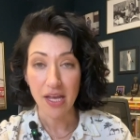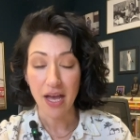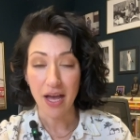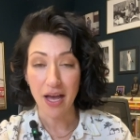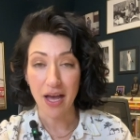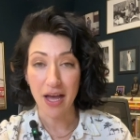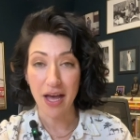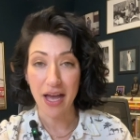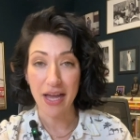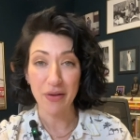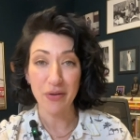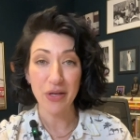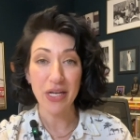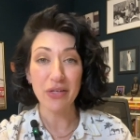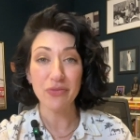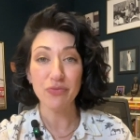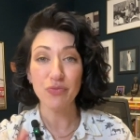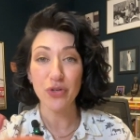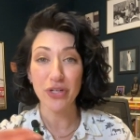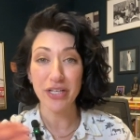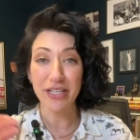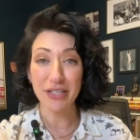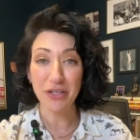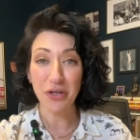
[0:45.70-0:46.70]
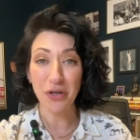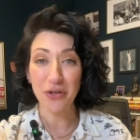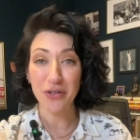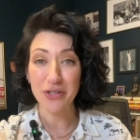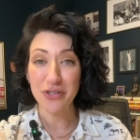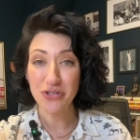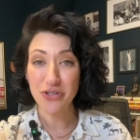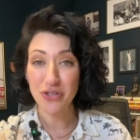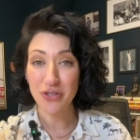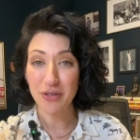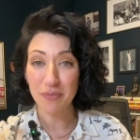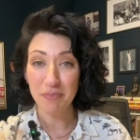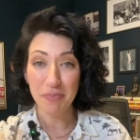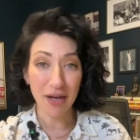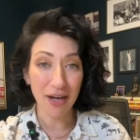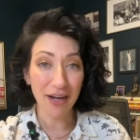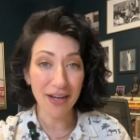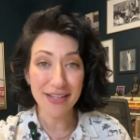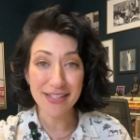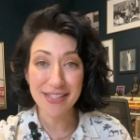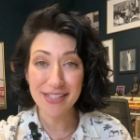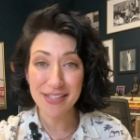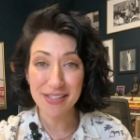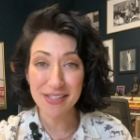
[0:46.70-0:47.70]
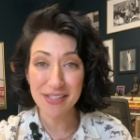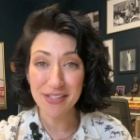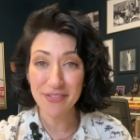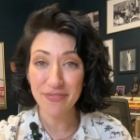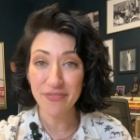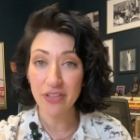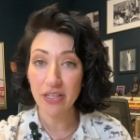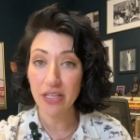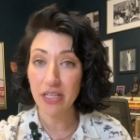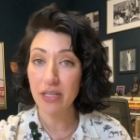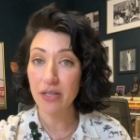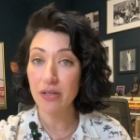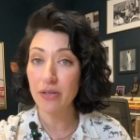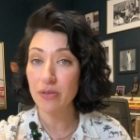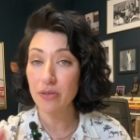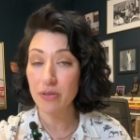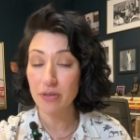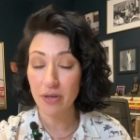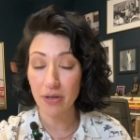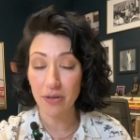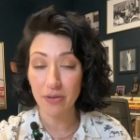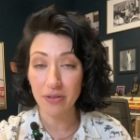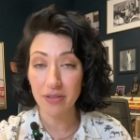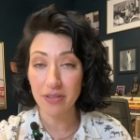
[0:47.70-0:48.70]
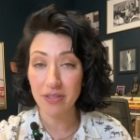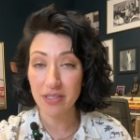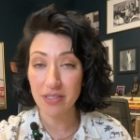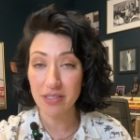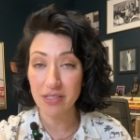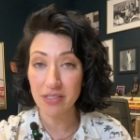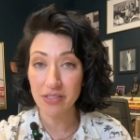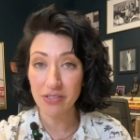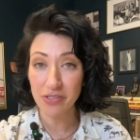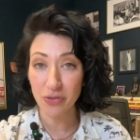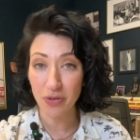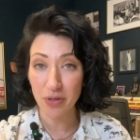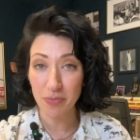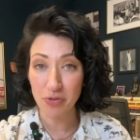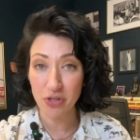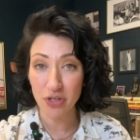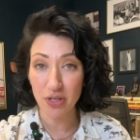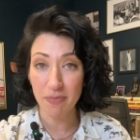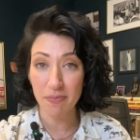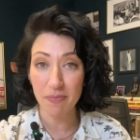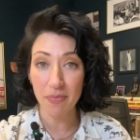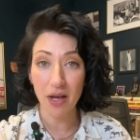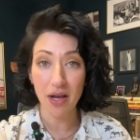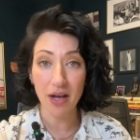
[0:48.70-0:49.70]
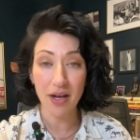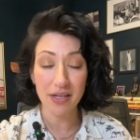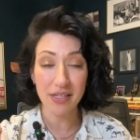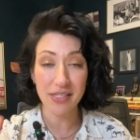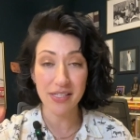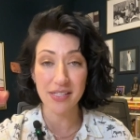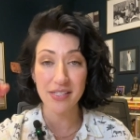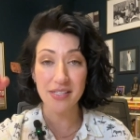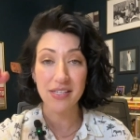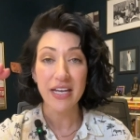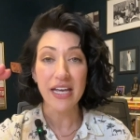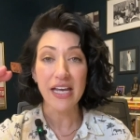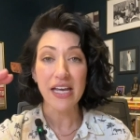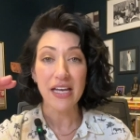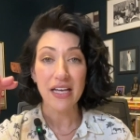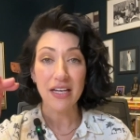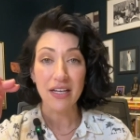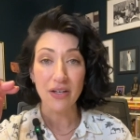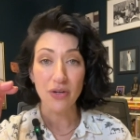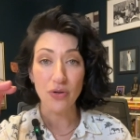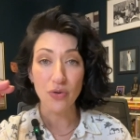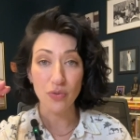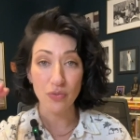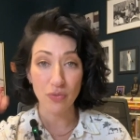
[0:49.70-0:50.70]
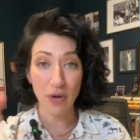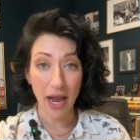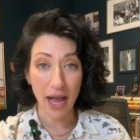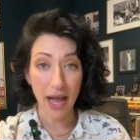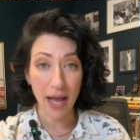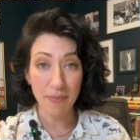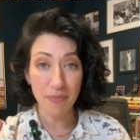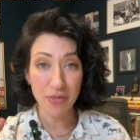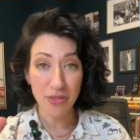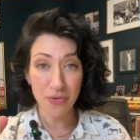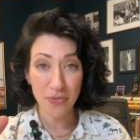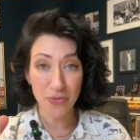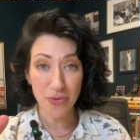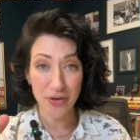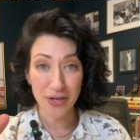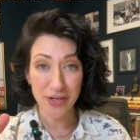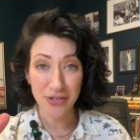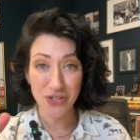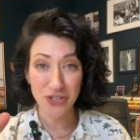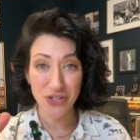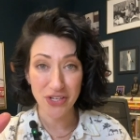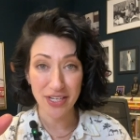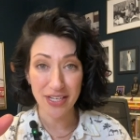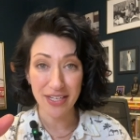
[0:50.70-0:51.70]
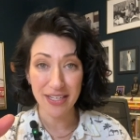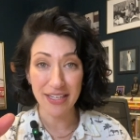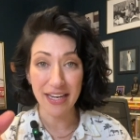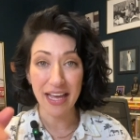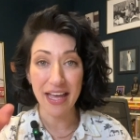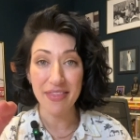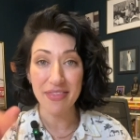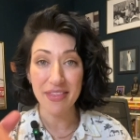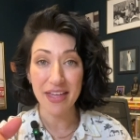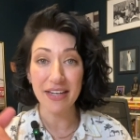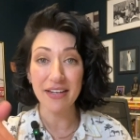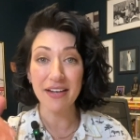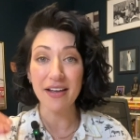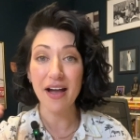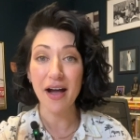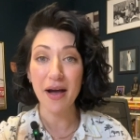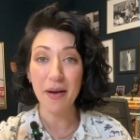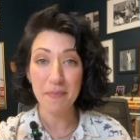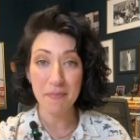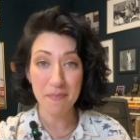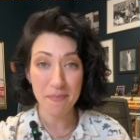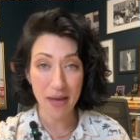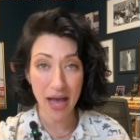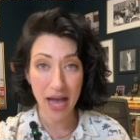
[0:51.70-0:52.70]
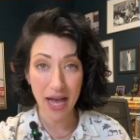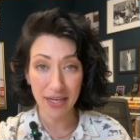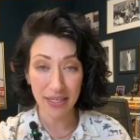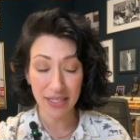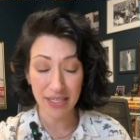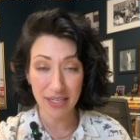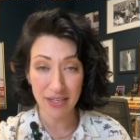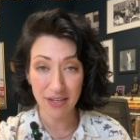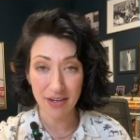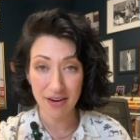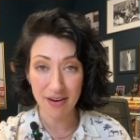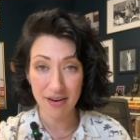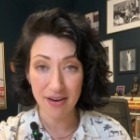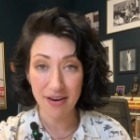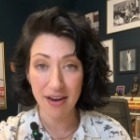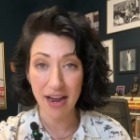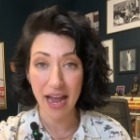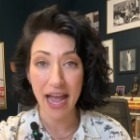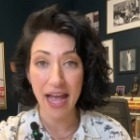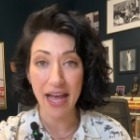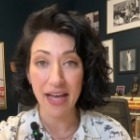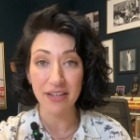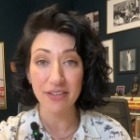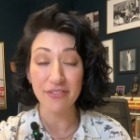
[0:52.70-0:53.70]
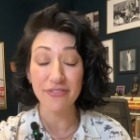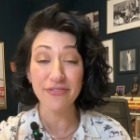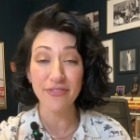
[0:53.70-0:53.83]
I would encourage you to pause this video, go to the description box, grab the worksheet, and then come back here and